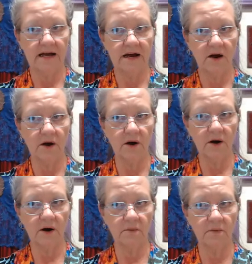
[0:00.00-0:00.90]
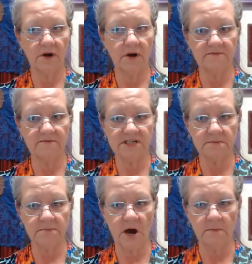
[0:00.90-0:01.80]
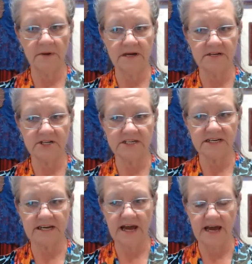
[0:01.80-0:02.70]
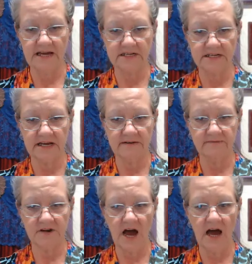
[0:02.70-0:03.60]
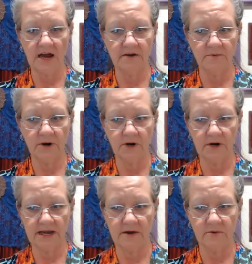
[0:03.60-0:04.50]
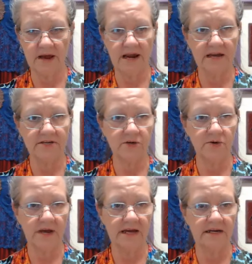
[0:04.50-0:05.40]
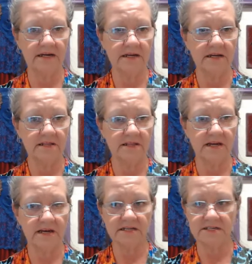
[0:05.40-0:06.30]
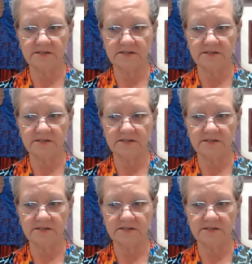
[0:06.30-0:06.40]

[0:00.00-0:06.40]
We'll give just a moment, just in case. If not, we're going to get ready to end this.